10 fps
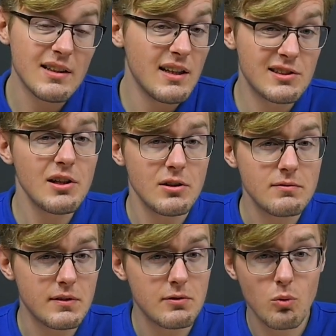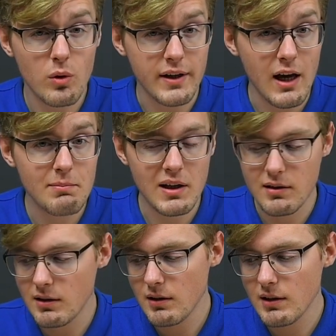It's good, 54, yeah,
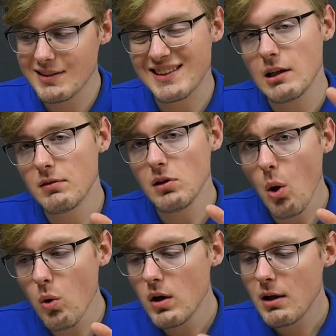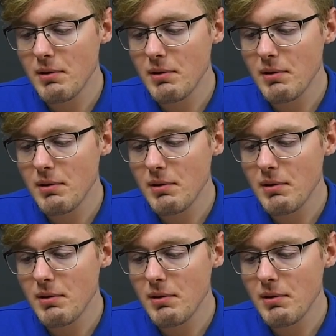but it's kind of a low,